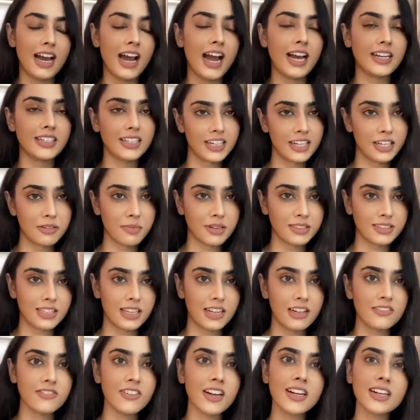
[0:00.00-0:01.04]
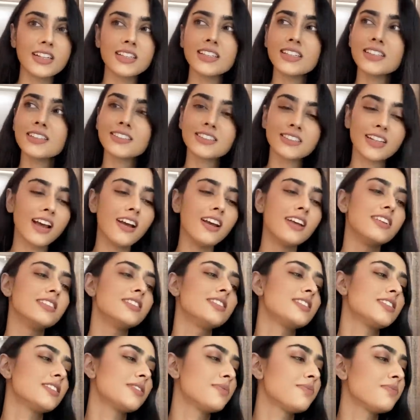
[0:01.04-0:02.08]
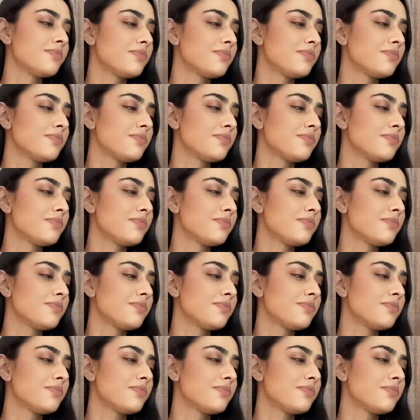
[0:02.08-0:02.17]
I did it myself. And I think it's nice.